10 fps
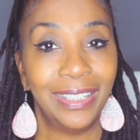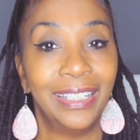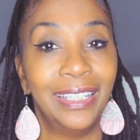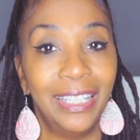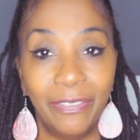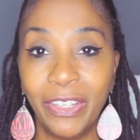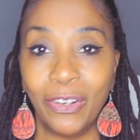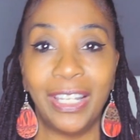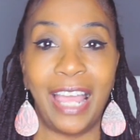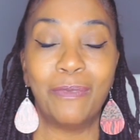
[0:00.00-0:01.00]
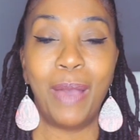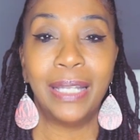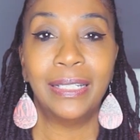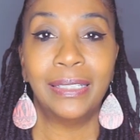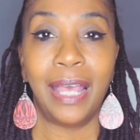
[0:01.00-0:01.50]
living your life
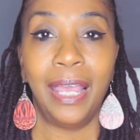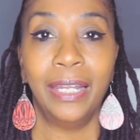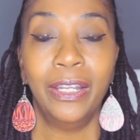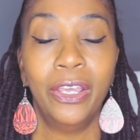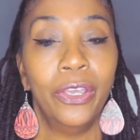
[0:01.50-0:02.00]
by design,